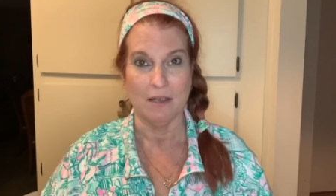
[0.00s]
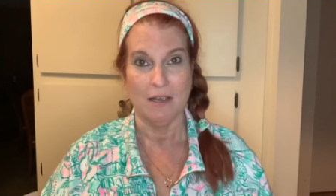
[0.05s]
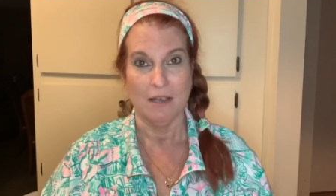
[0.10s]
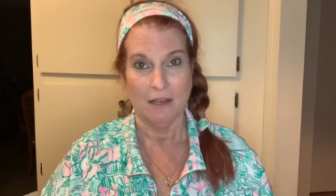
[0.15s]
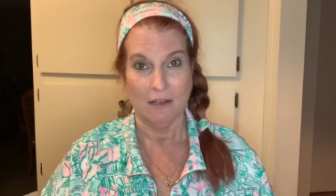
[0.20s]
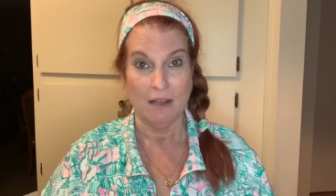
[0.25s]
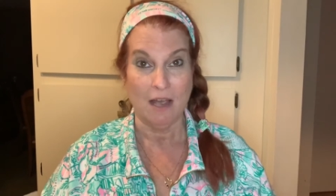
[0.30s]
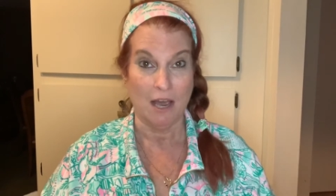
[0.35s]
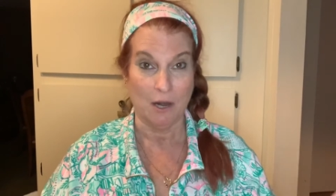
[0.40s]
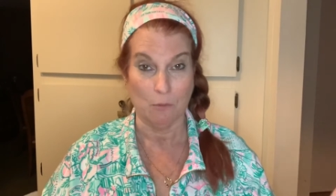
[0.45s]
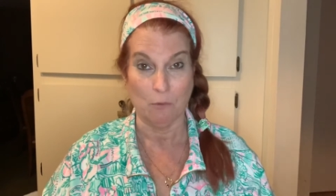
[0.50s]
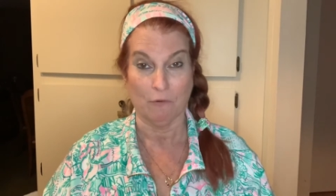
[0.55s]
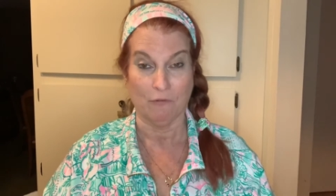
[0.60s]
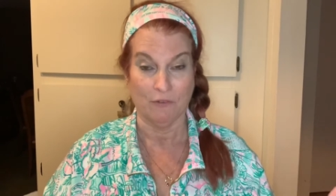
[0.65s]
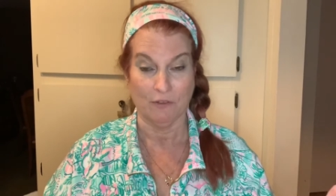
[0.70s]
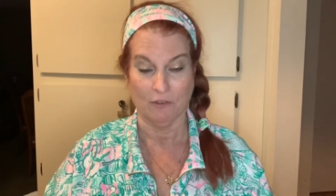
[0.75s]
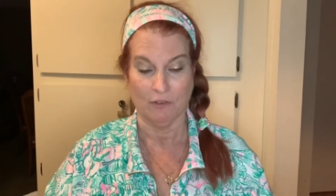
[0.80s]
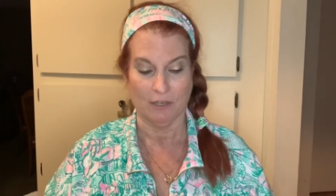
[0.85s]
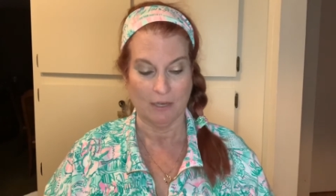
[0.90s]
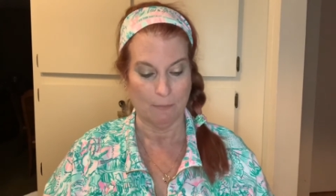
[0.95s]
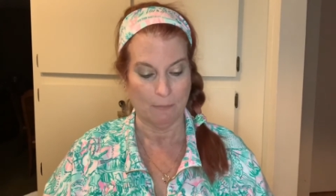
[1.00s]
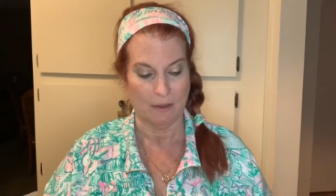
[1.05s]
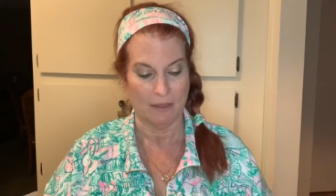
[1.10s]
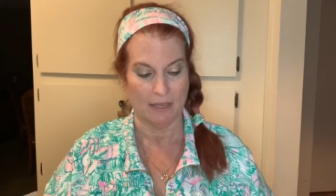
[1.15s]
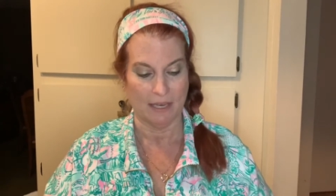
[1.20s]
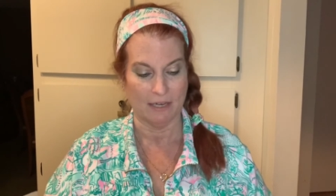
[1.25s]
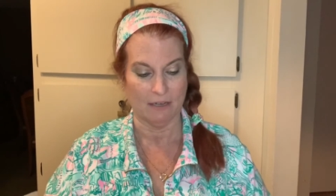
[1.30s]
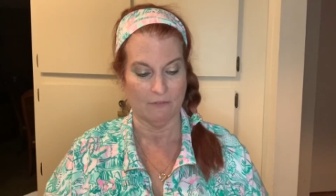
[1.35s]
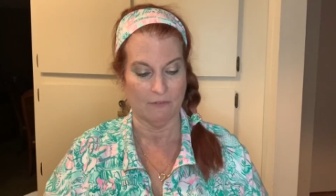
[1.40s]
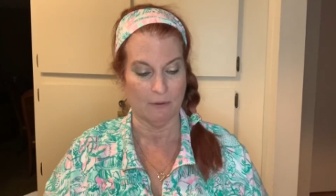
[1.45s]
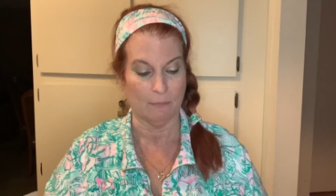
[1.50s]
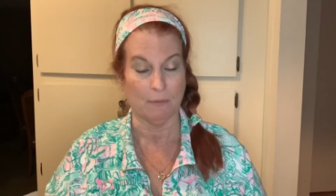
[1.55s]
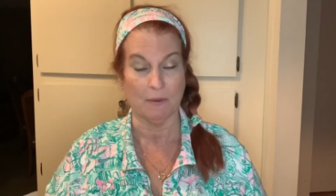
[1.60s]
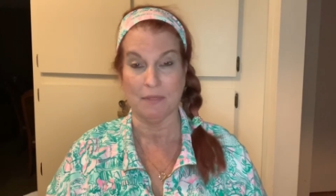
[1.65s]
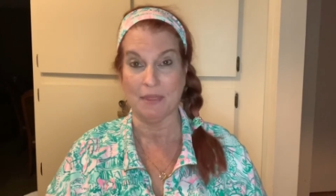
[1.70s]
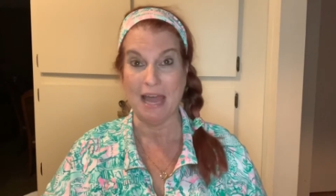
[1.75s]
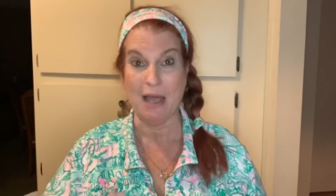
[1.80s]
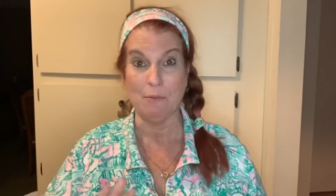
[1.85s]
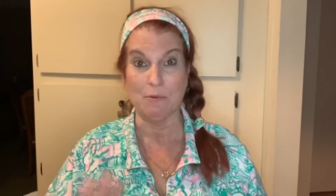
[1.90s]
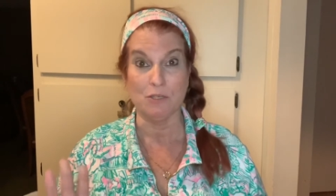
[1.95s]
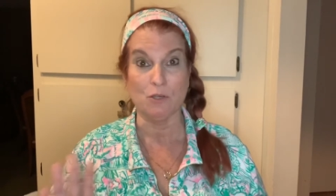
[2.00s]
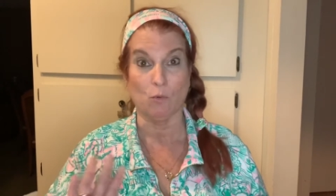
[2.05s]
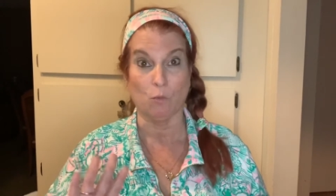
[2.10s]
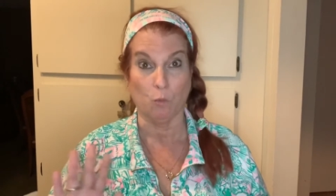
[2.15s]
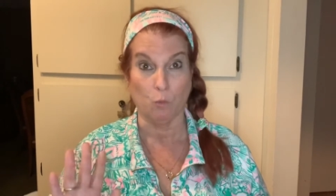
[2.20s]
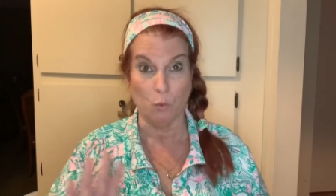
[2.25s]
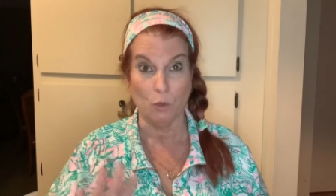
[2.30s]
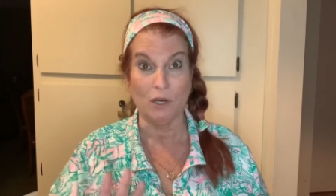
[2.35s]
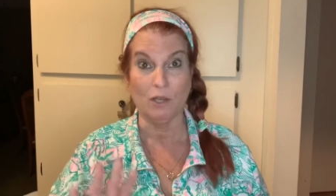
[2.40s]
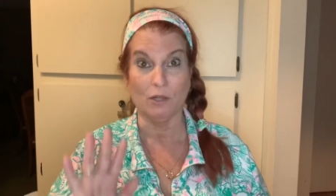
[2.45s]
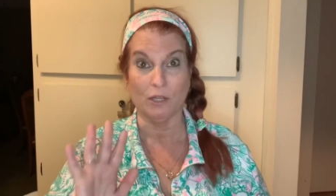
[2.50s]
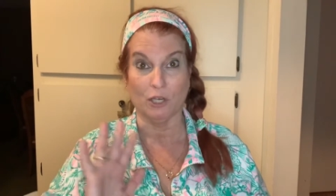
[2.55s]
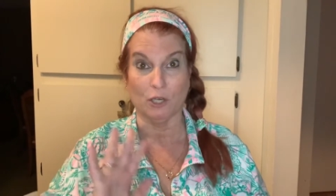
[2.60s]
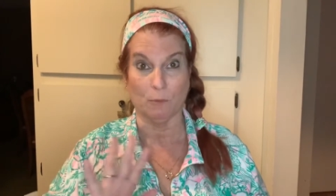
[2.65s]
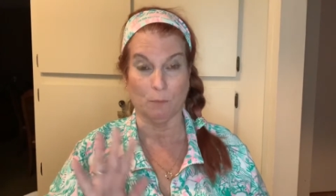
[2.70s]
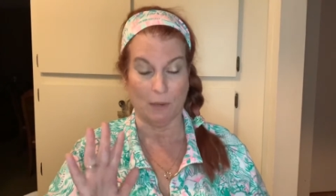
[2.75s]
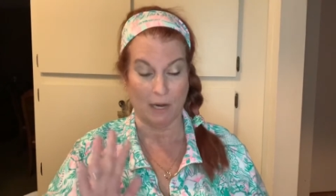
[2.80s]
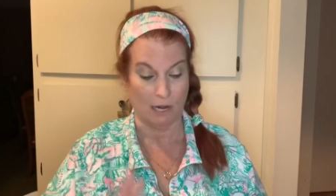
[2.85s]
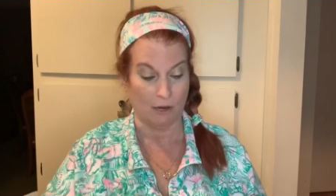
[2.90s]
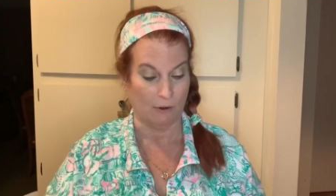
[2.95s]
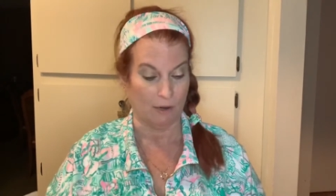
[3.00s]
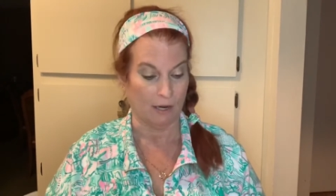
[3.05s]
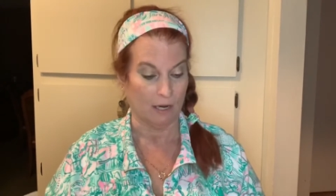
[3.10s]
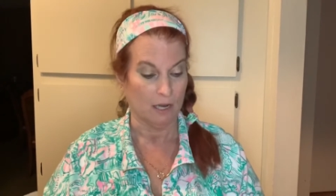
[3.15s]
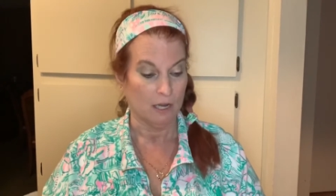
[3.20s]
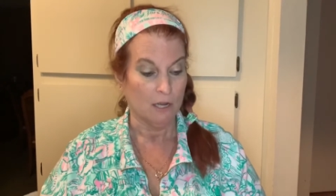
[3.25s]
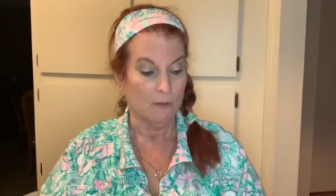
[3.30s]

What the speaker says: kind of were feeling it by the end of it, but that was a really good pairing.